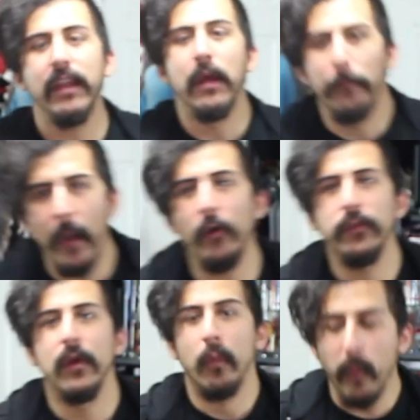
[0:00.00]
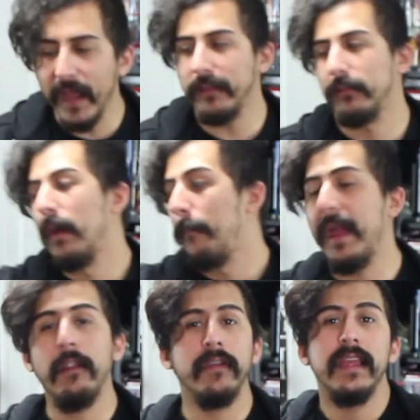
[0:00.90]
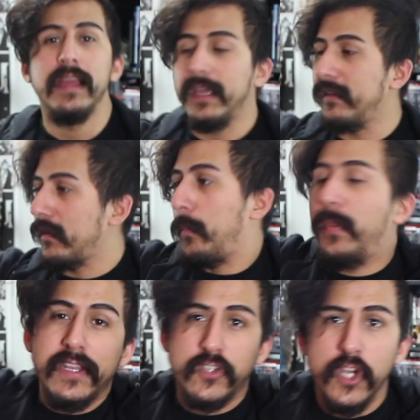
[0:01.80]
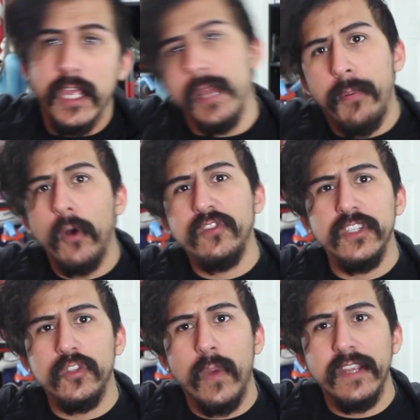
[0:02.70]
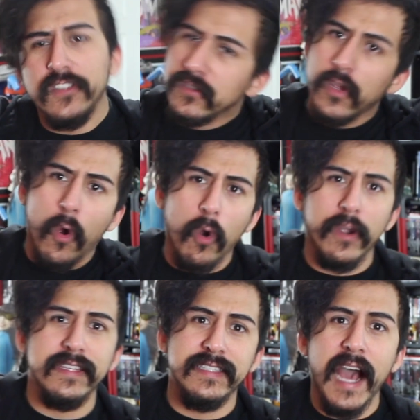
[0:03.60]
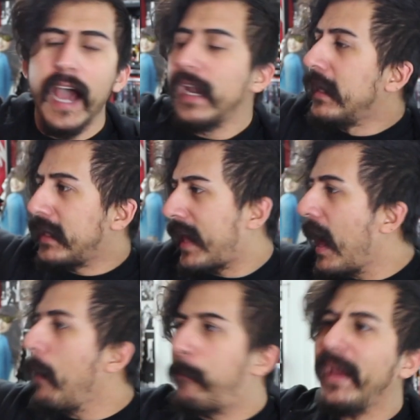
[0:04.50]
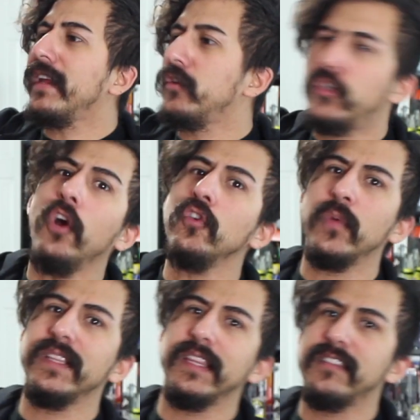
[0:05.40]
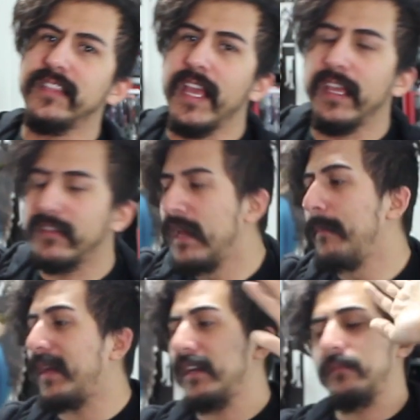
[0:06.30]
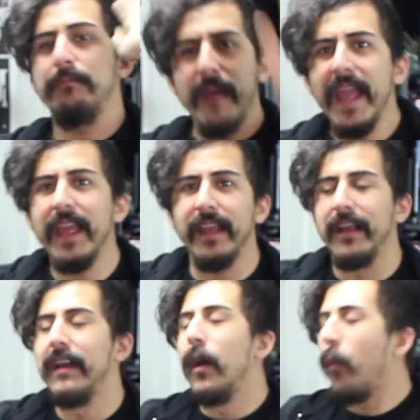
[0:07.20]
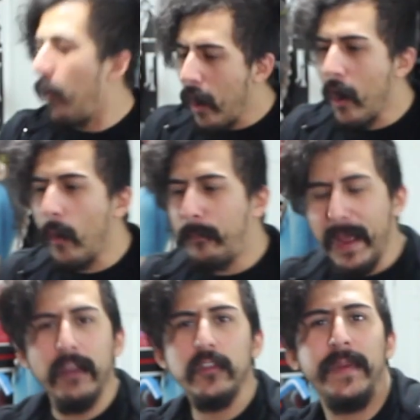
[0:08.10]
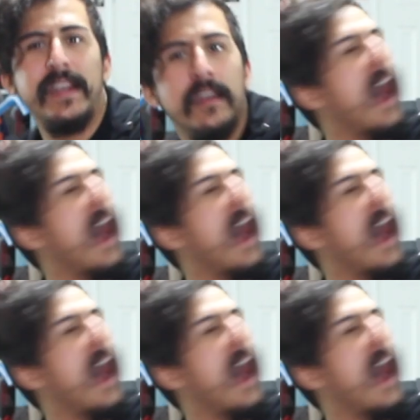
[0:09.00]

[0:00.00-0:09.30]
it both ways. Barry is a bitch in both situations or he's not. You can't pick and choose with these things because, man, woo! Barry's been